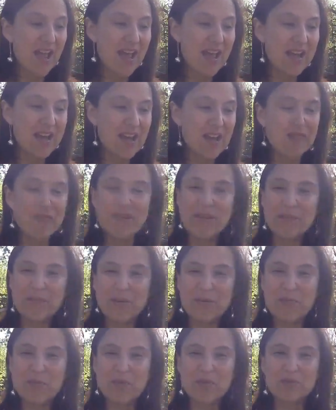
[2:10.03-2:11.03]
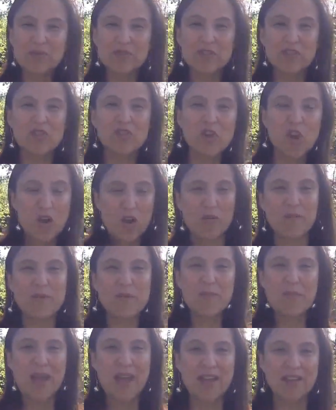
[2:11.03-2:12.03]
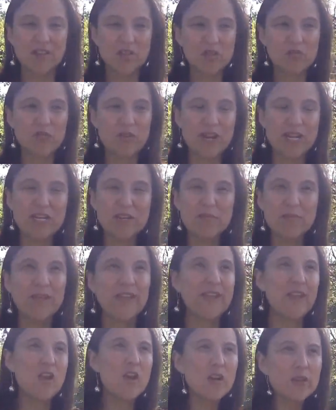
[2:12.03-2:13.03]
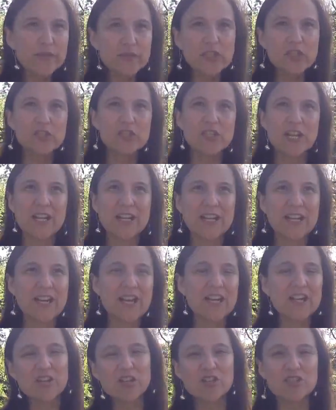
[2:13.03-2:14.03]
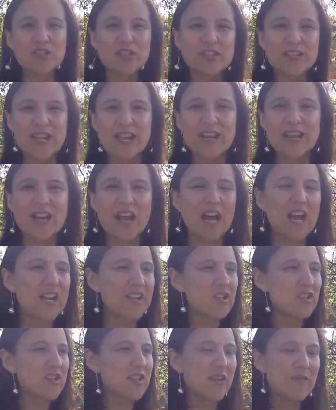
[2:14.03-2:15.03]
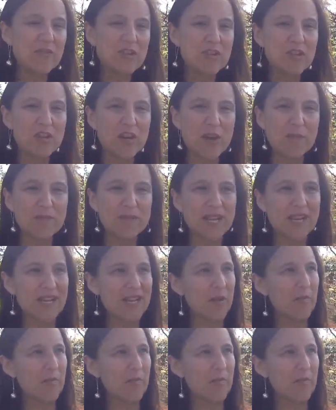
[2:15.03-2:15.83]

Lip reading: And I've had people just call me back, just randomly, oh, I'm just checking on you, just saying hi, just giving you an update.